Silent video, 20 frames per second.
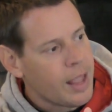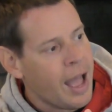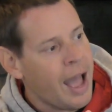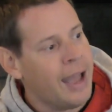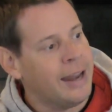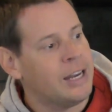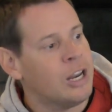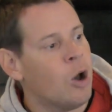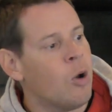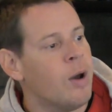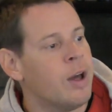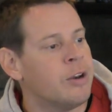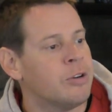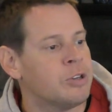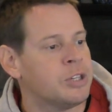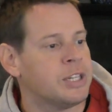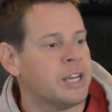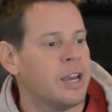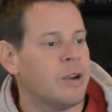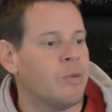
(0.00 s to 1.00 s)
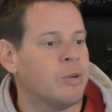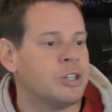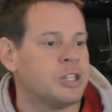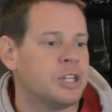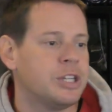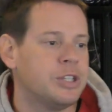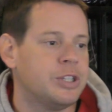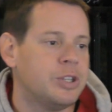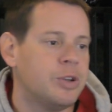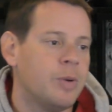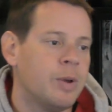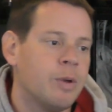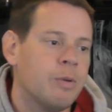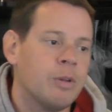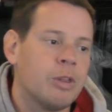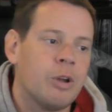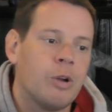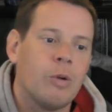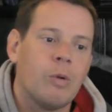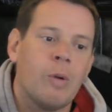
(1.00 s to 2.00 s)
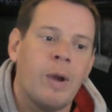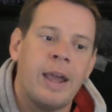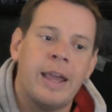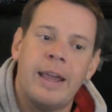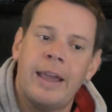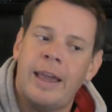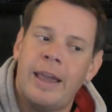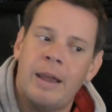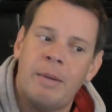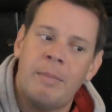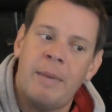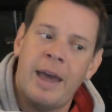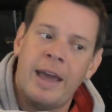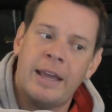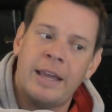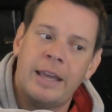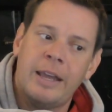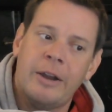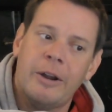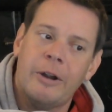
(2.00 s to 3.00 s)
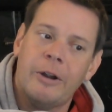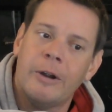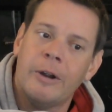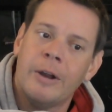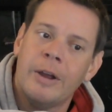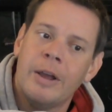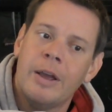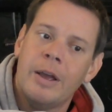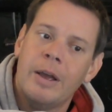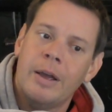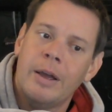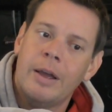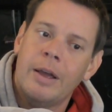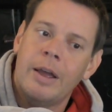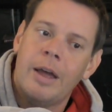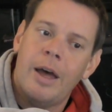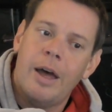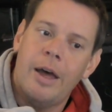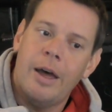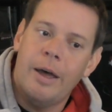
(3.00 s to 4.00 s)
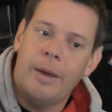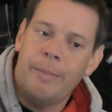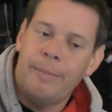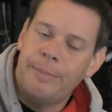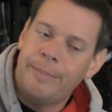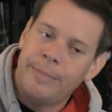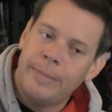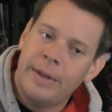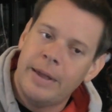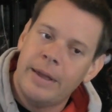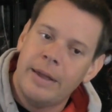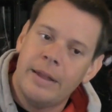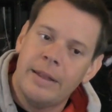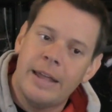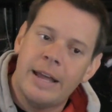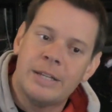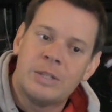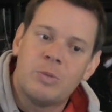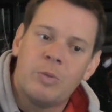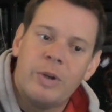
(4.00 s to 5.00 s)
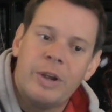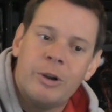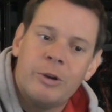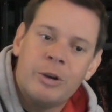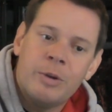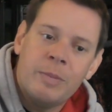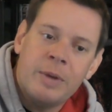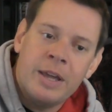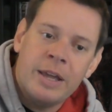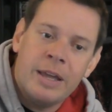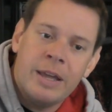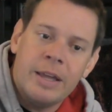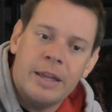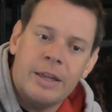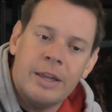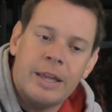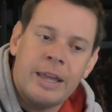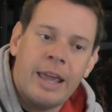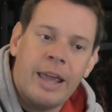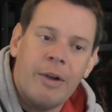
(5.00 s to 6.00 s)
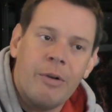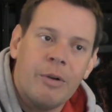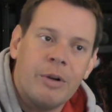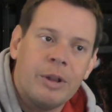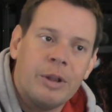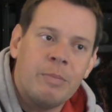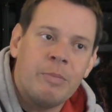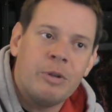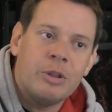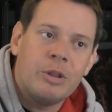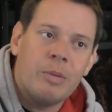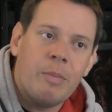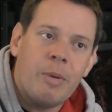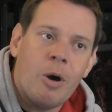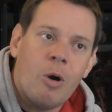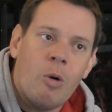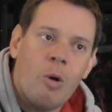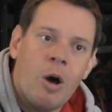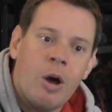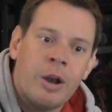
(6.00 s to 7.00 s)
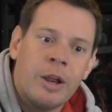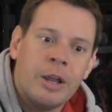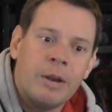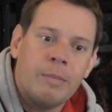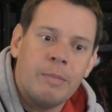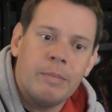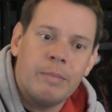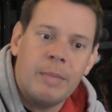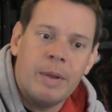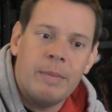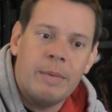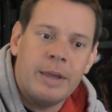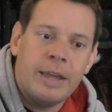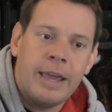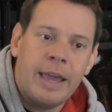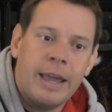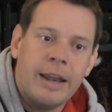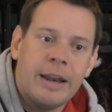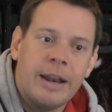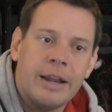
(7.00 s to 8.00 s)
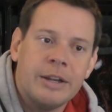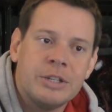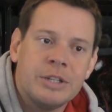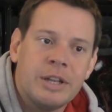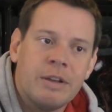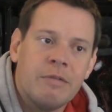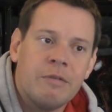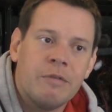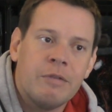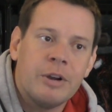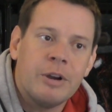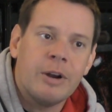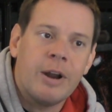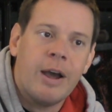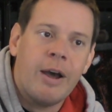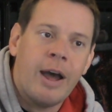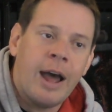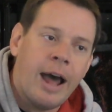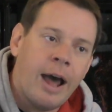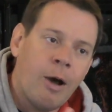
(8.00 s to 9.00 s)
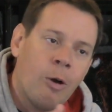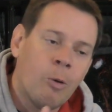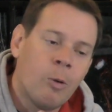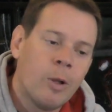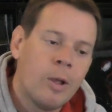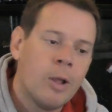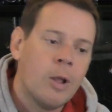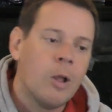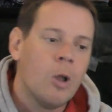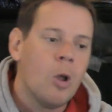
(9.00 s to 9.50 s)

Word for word: I don't understand what she's doing with her right hand back here. Um, that's weird to me. You can't really put the bow on it. Maybe you can and I just haven't figured out how.